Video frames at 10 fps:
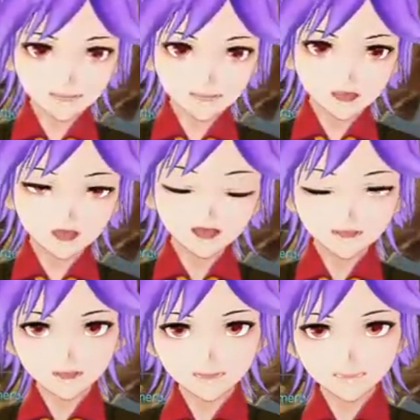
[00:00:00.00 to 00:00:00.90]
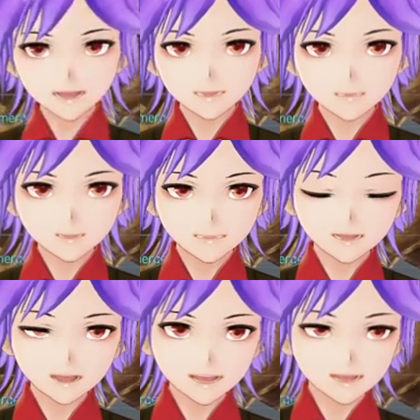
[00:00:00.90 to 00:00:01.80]
not because they're squishy or
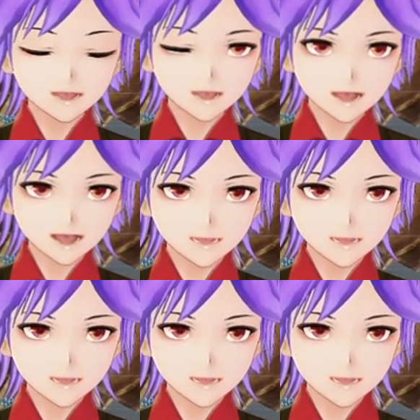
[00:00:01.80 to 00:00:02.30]
anything.